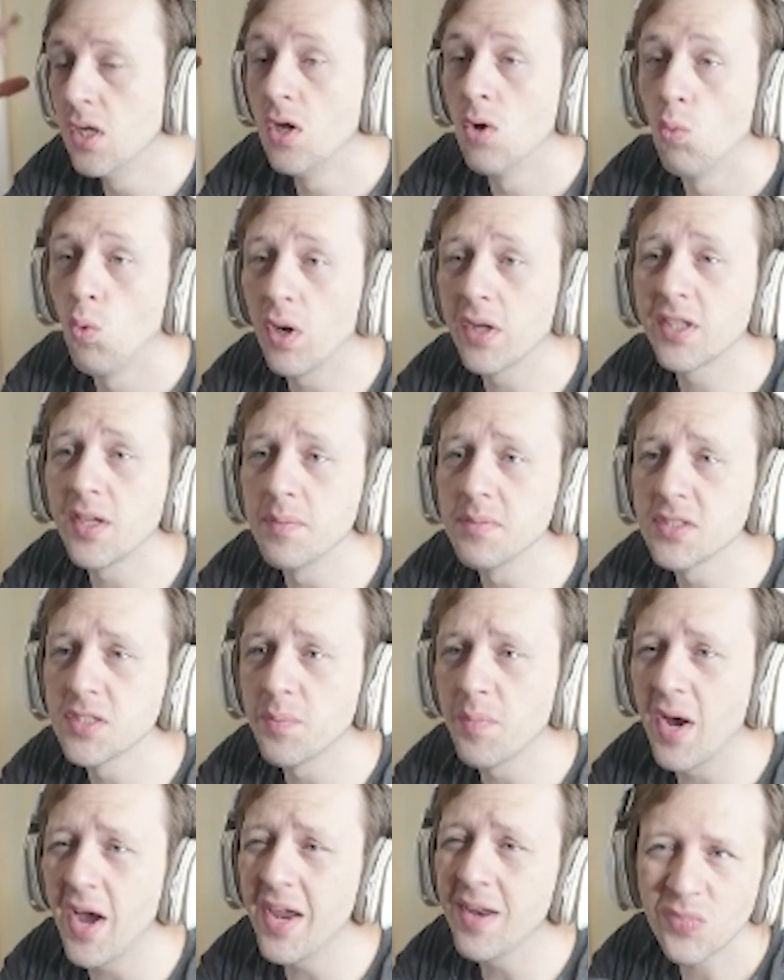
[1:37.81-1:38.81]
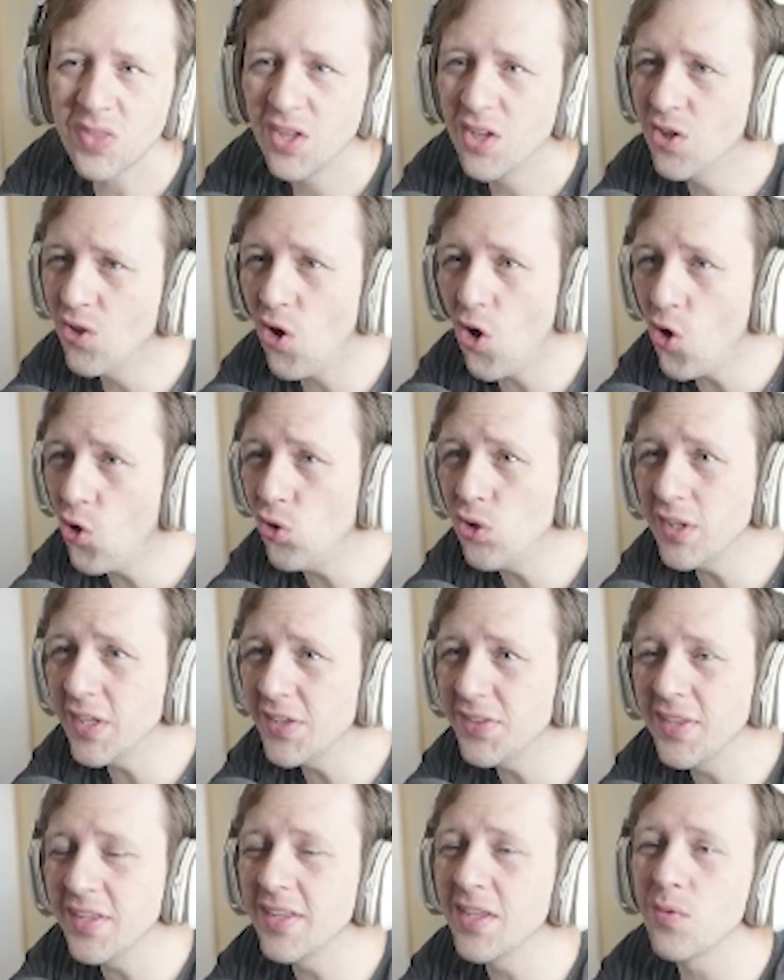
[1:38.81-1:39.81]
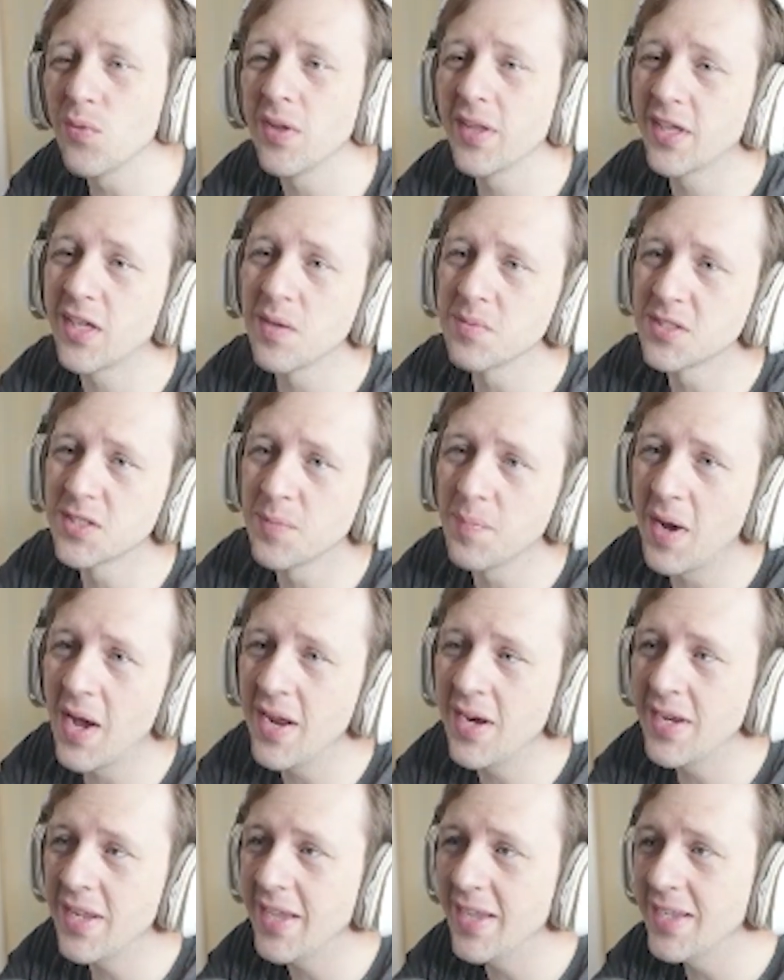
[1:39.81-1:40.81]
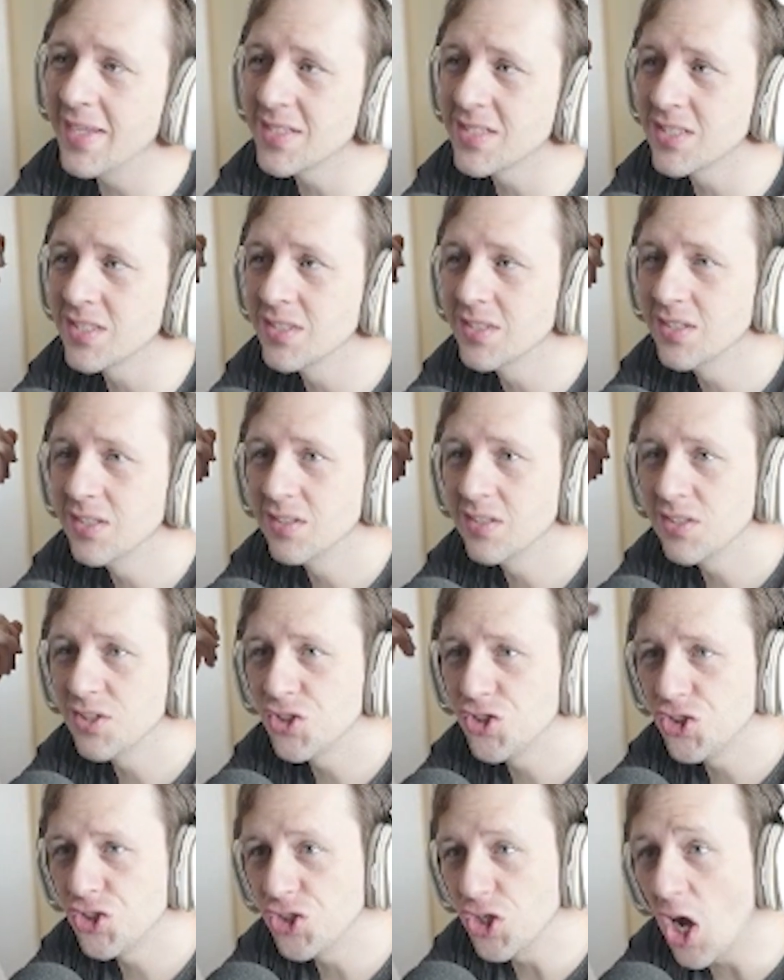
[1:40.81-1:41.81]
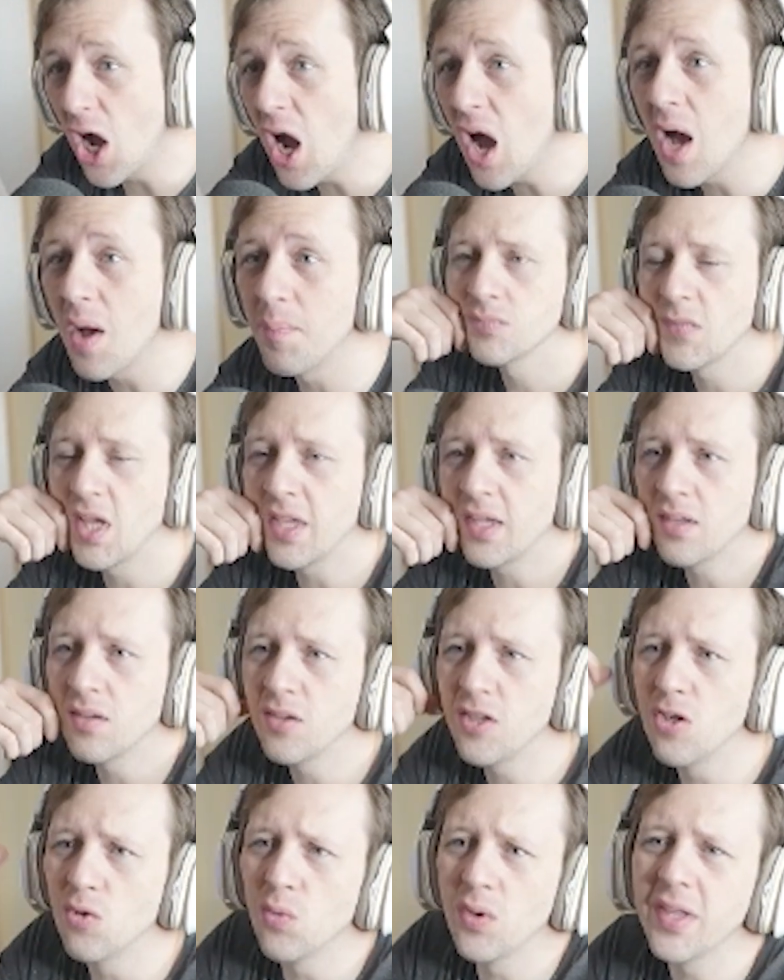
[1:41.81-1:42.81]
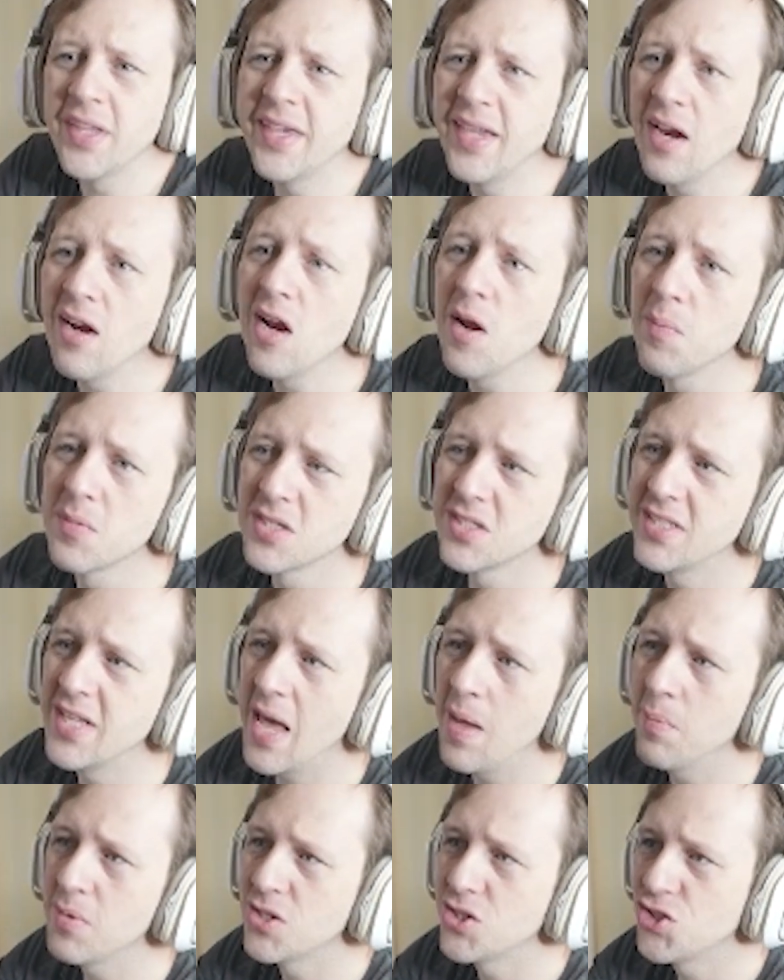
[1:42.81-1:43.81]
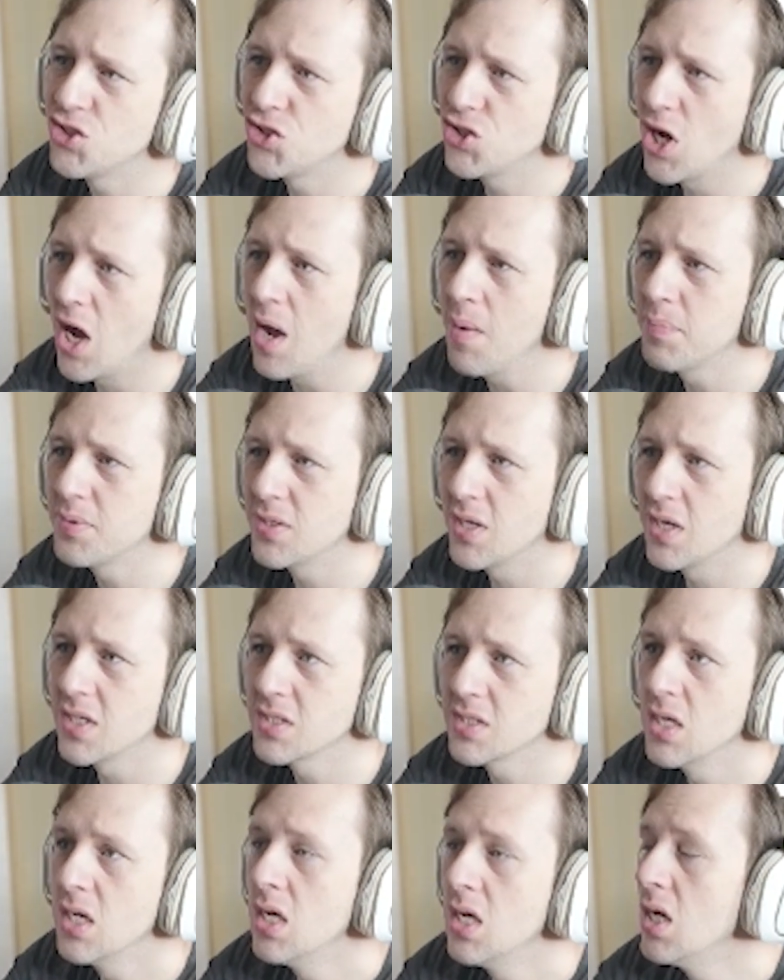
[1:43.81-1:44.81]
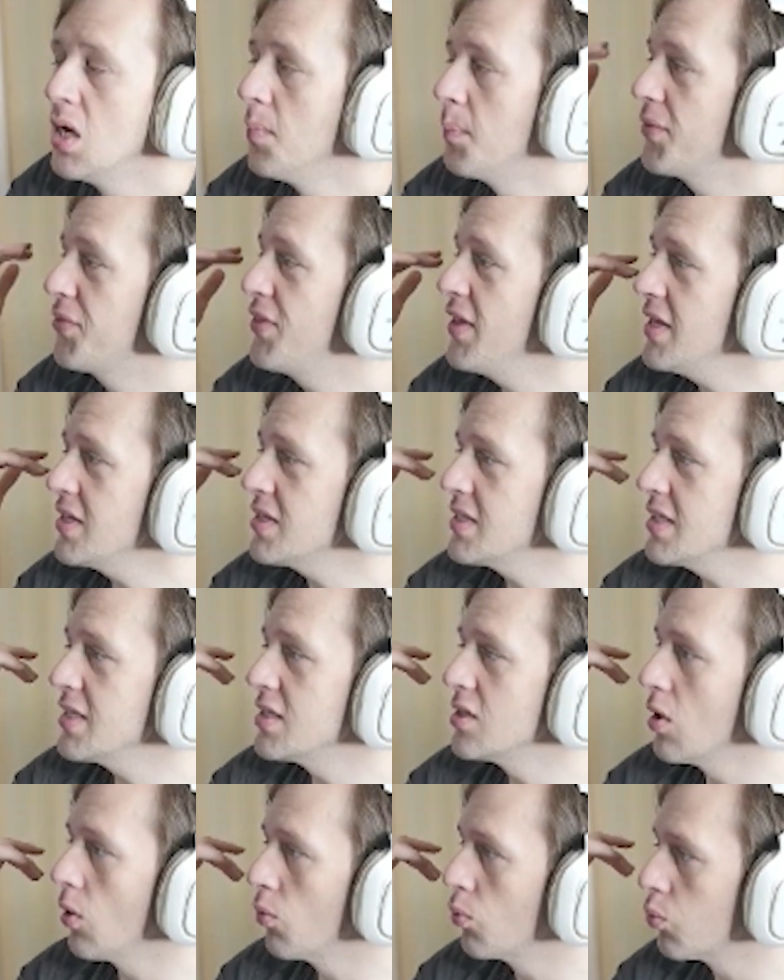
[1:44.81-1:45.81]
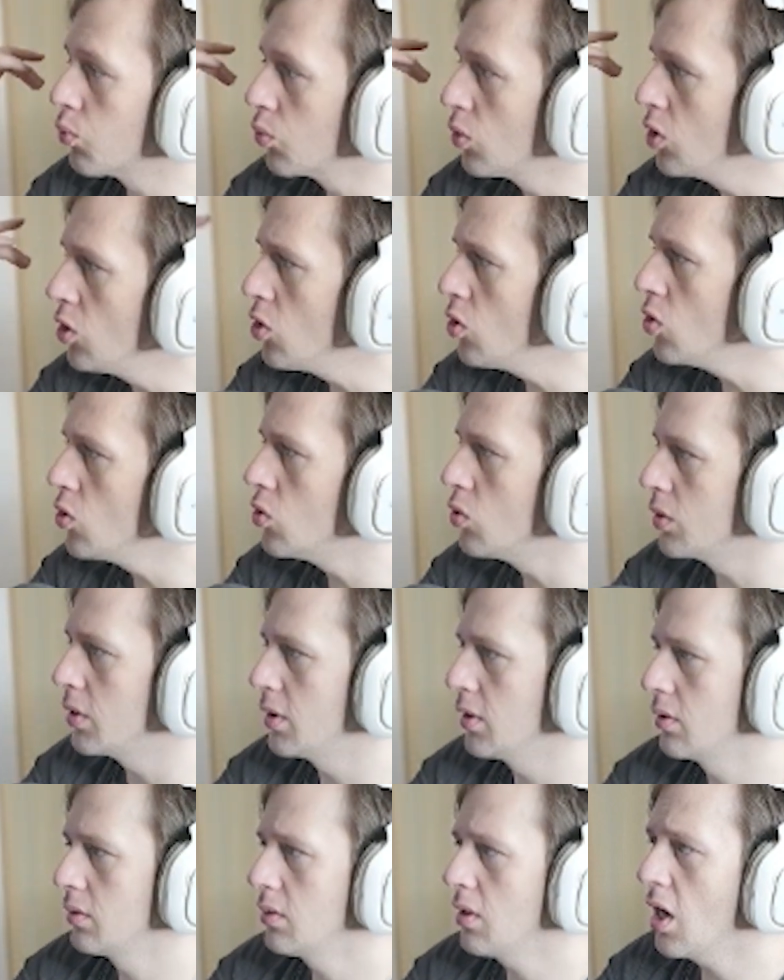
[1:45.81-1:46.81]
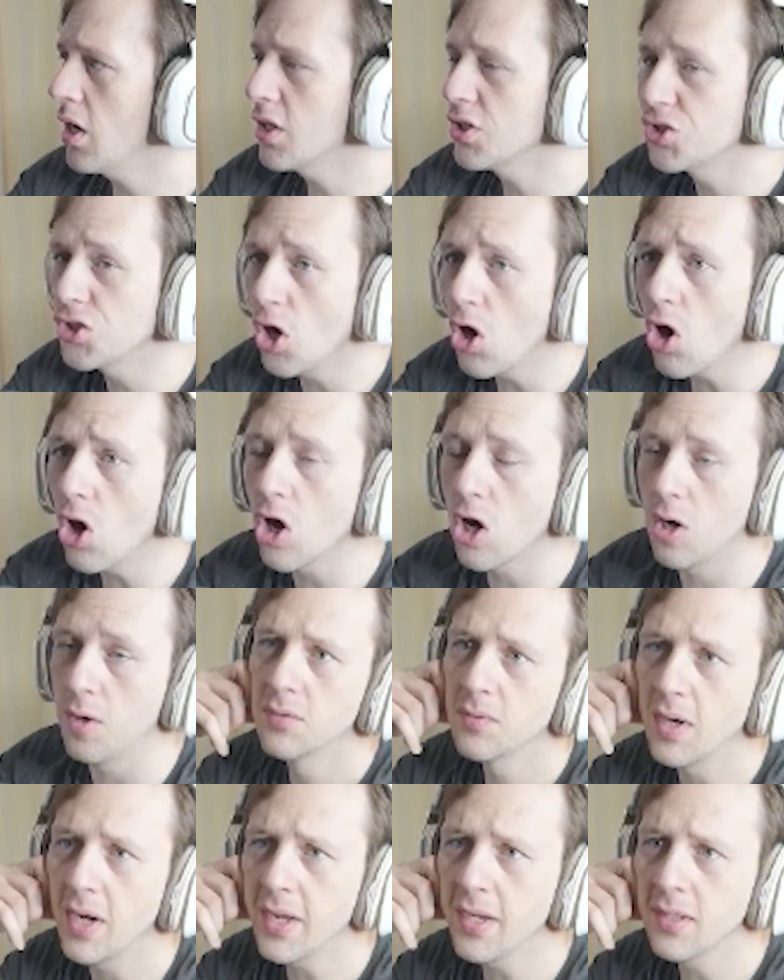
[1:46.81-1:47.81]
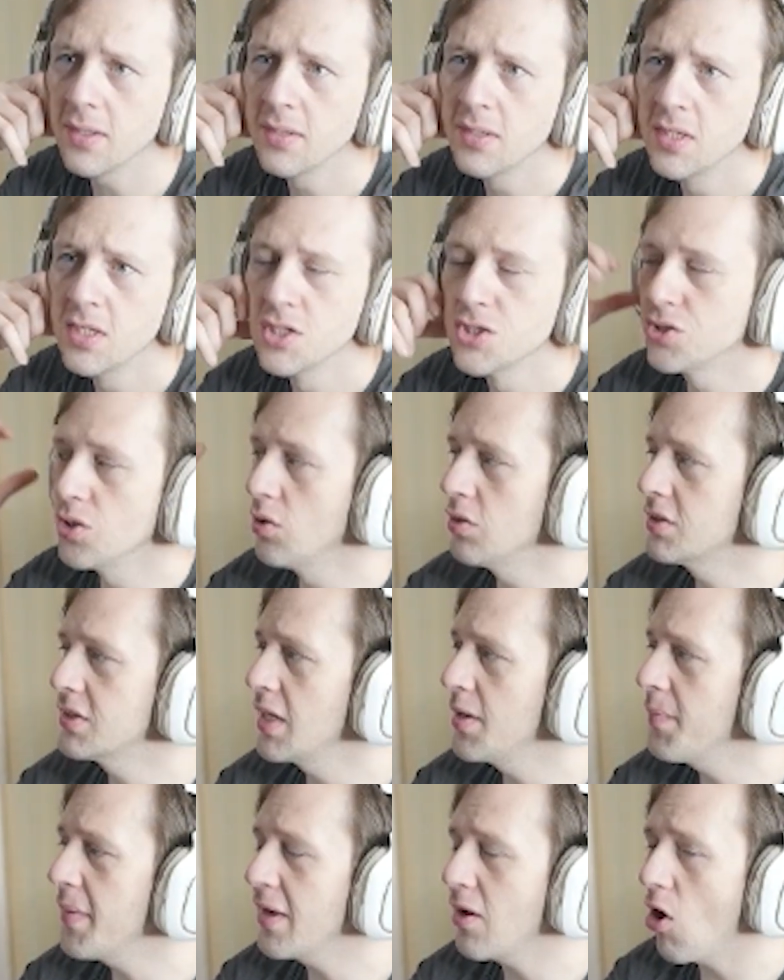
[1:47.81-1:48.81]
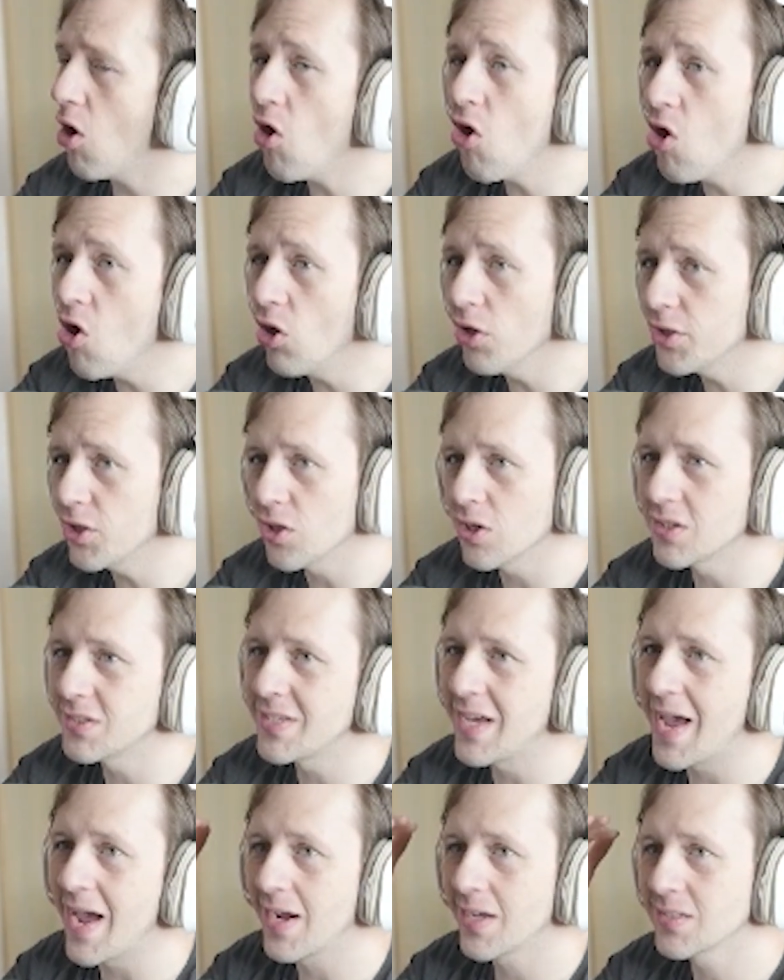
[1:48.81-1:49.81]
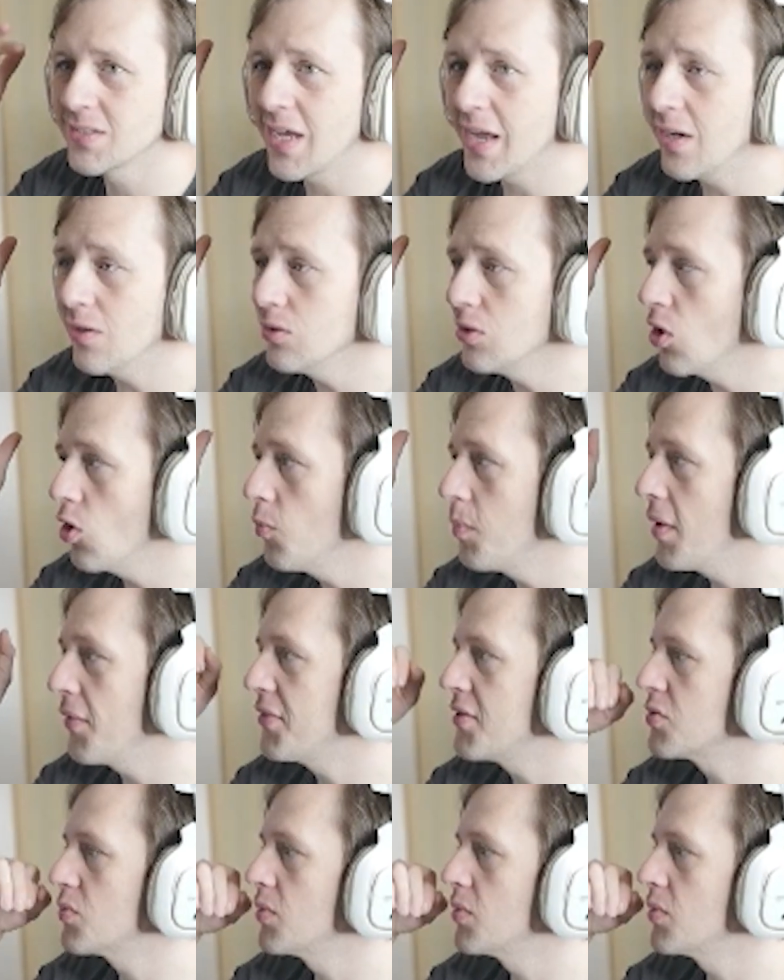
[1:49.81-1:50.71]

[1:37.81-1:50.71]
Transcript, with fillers: What comes to mind? The only thing that really comes to mind is Chomp. Like you don't really care how much damage Chomp does, but this is a rune, not a charm, right? So it's gonna make all your attacks. I don't know about this